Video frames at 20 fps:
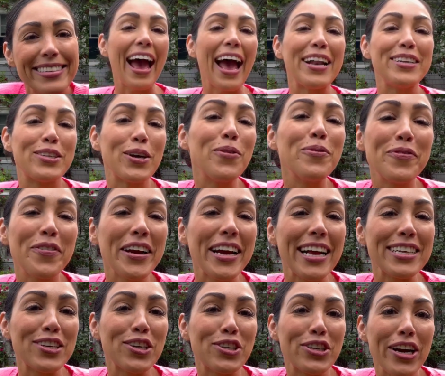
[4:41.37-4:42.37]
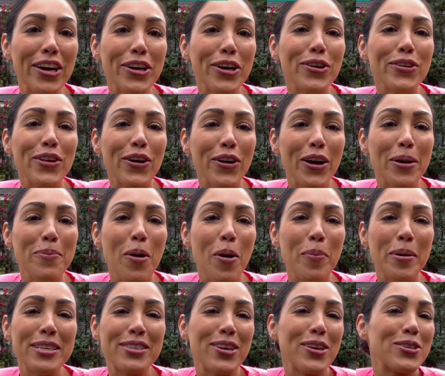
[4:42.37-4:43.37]
And don't forget to share your learning
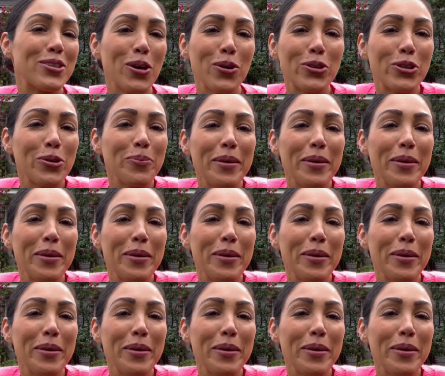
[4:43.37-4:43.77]
moments on social